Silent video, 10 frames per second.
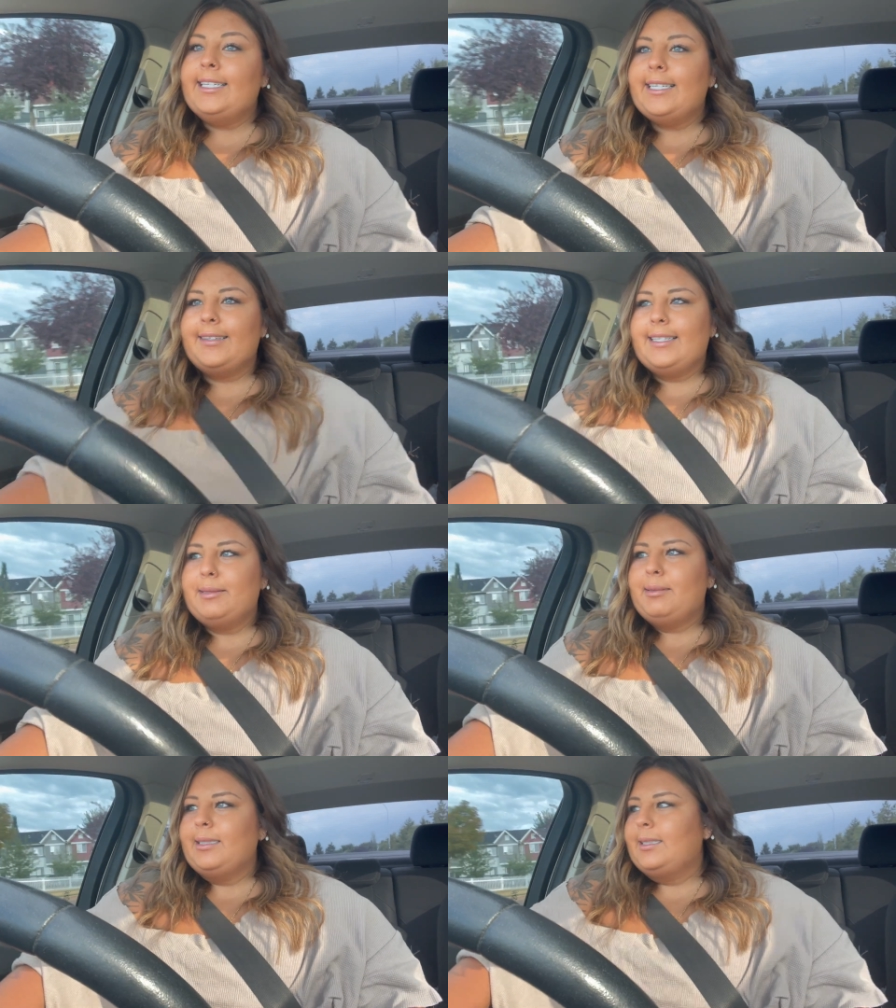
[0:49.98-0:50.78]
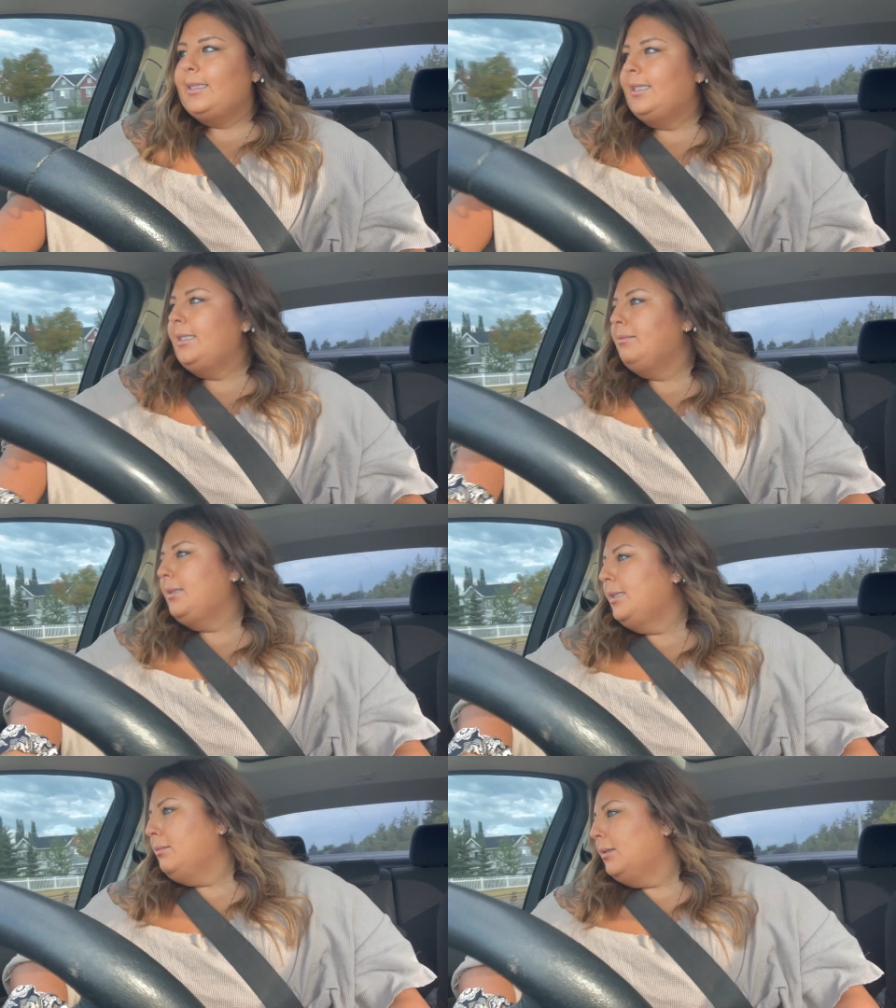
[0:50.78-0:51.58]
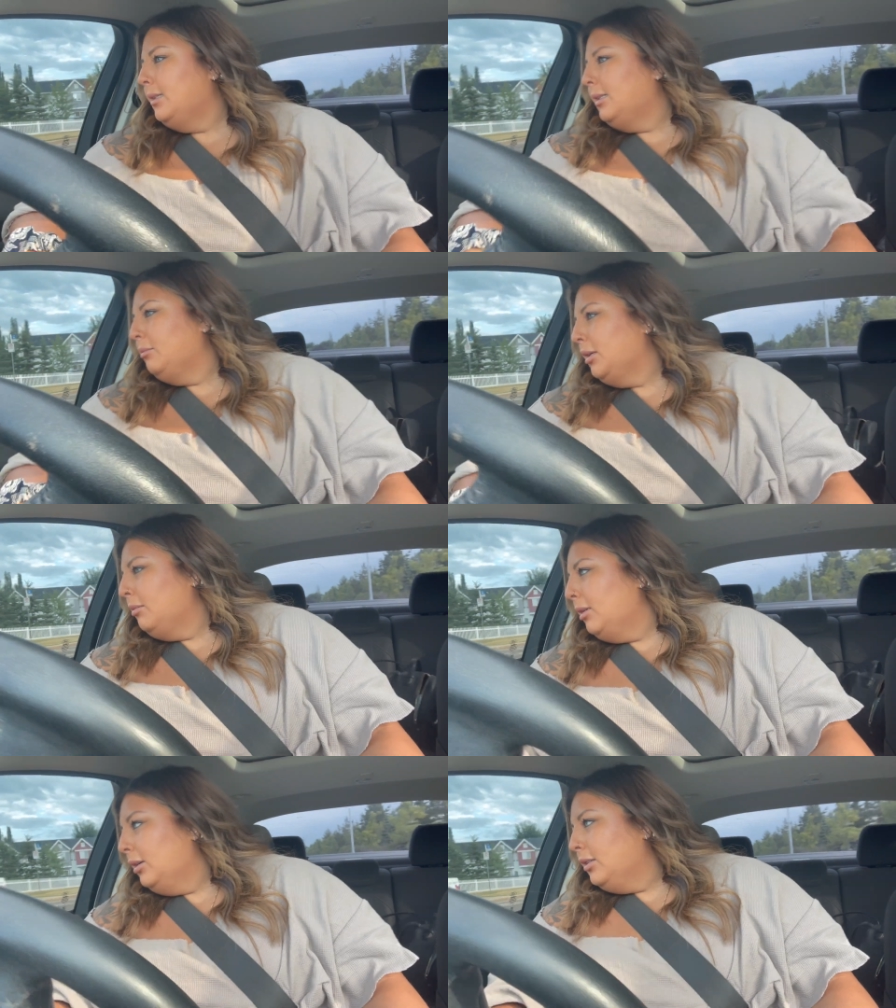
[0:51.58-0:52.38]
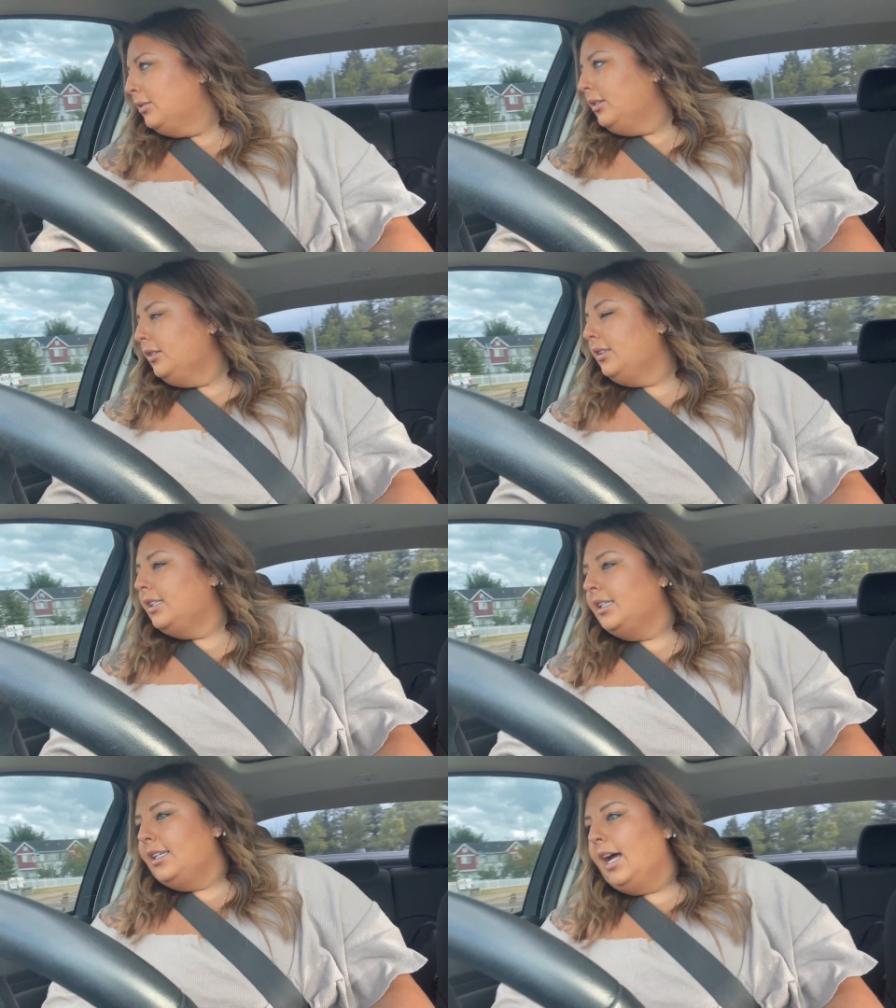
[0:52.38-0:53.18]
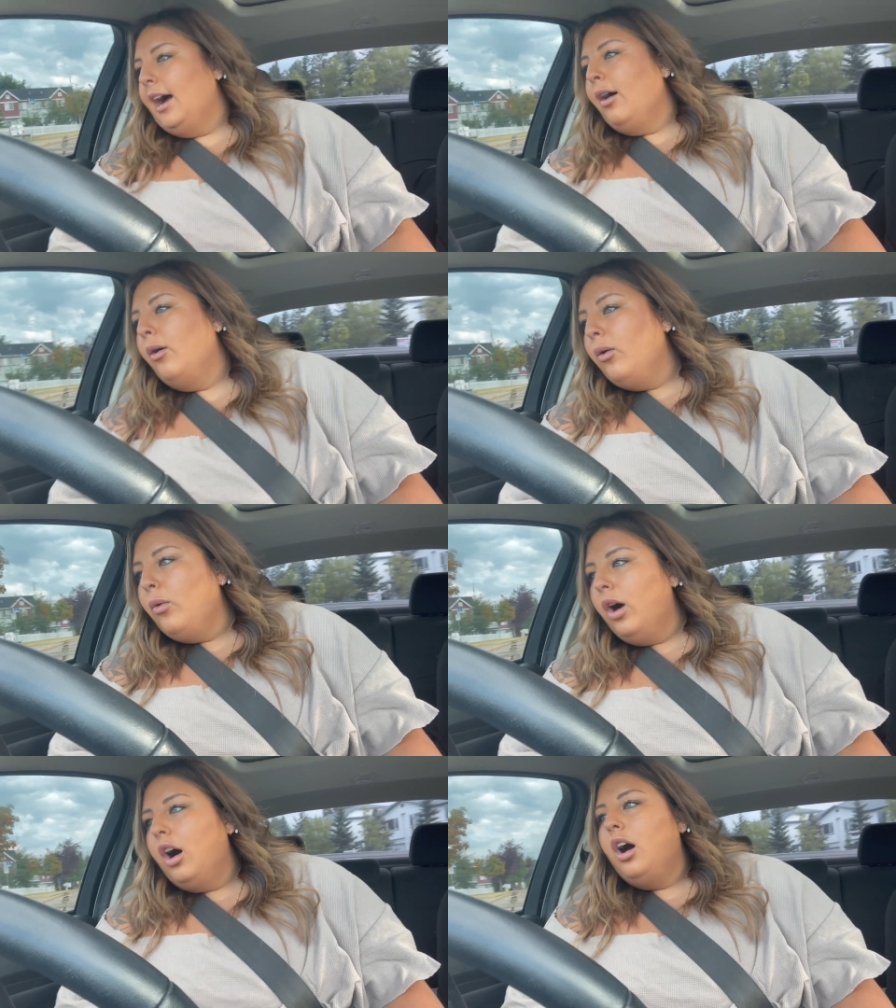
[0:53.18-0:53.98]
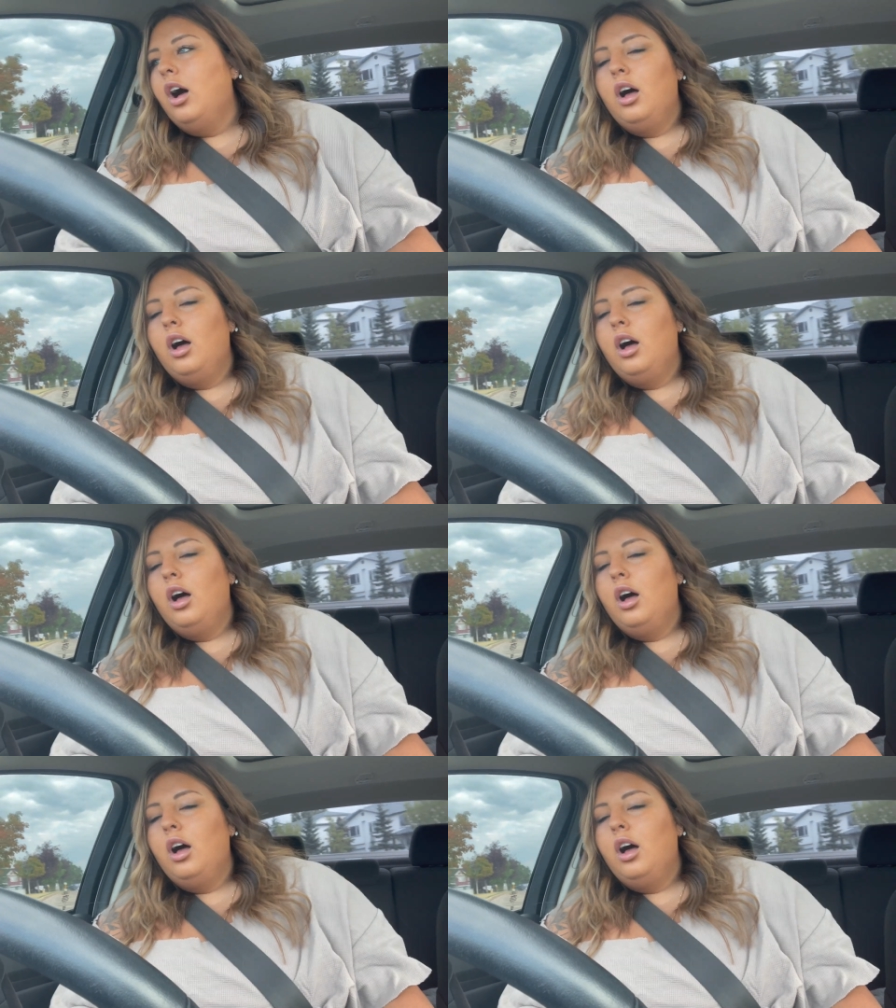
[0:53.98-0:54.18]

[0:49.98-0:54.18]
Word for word: So it's been a great Monday morning, but I'm on the road now.